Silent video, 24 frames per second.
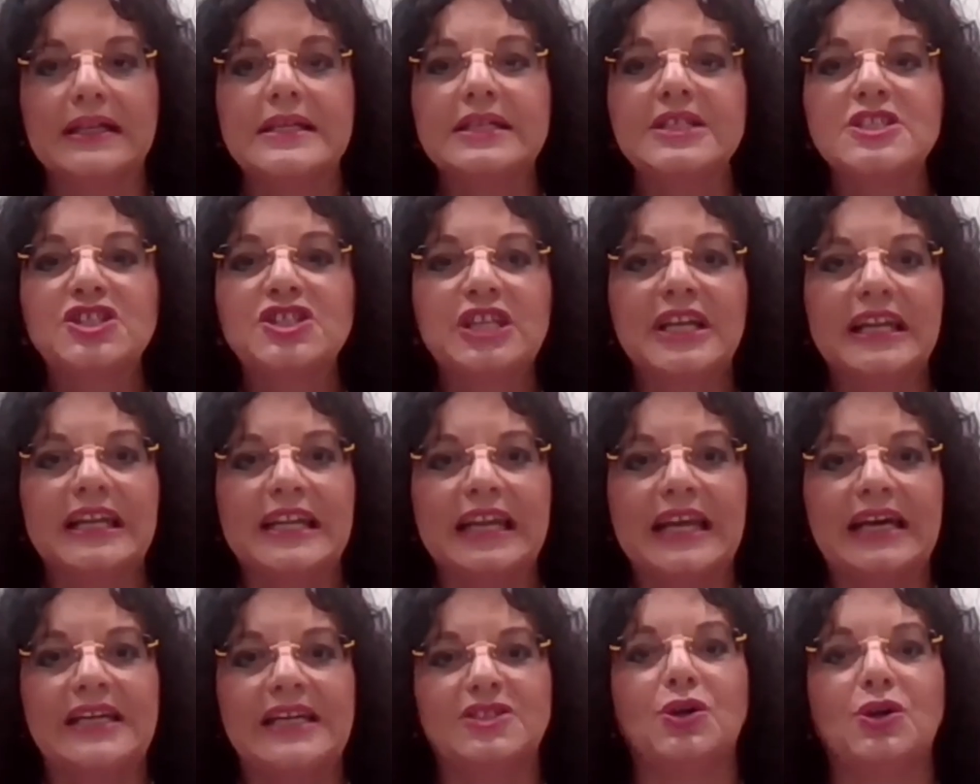she
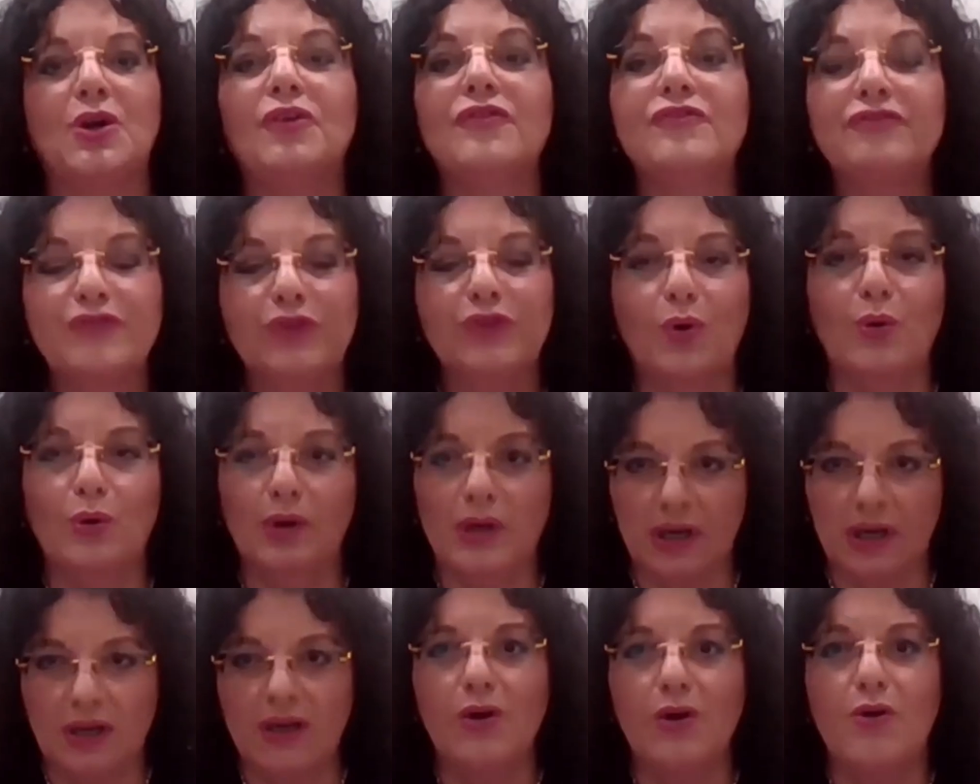let her fall
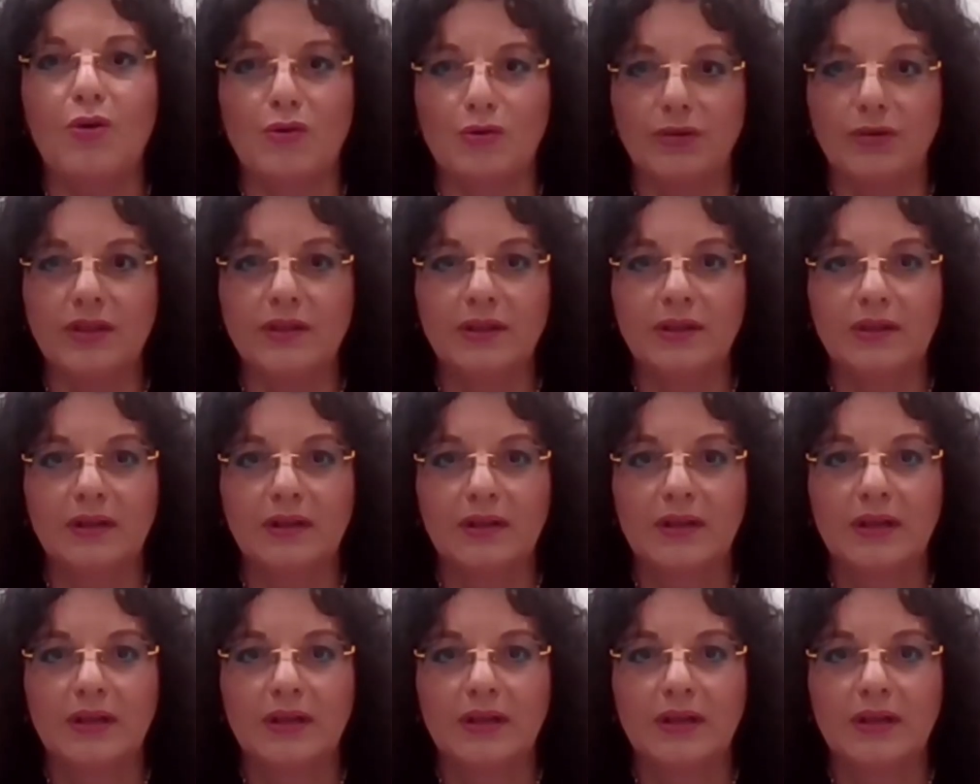alone